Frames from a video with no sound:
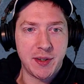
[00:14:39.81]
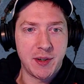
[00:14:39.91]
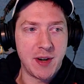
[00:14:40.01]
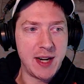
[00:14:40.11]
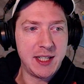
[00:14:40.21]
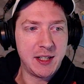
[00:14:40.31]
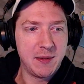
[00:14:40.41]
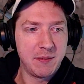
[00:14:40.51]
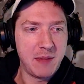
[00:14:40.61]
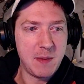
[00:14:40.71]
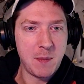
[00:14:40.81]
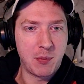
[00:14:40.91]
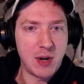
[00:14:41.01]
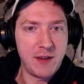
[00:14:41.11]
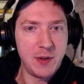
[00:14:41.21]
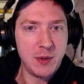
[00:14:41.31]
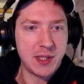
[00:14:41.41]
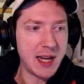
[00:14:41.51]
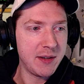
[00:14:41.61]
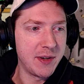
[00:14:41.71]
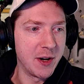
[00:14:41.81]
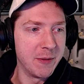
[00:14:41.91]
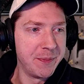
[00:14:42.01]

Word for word: All right. Maybe Bravos? I don't know.